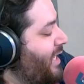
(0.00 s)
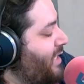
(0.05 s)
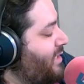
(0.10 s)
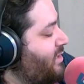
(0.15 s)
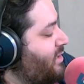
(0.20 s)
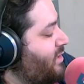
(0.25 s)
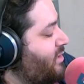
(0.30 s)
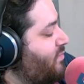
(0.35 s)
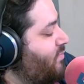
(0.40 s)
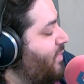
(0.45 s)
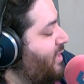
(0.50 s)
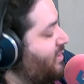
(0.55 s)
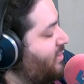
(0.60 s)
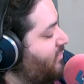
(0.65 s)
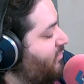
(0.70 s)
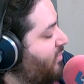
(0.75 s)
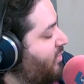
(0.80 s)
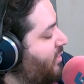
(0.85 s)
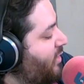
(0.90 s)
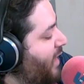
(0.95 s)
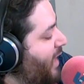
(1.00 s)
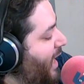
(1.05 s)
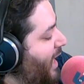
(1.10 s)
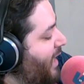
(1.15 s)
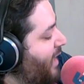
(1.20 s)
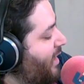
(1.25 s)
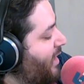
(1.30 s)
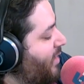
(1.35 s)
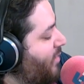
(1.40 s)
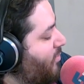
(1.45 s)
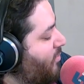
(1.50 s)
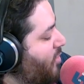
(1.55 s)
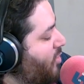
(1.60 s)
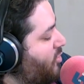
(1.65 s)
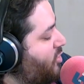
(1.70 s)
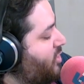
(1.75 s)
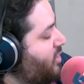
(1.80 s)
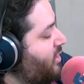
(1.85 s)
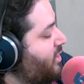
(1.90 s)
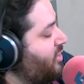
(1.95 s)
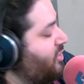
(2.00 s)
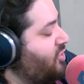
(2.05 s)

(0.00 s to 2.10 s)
suspenseful and emotionally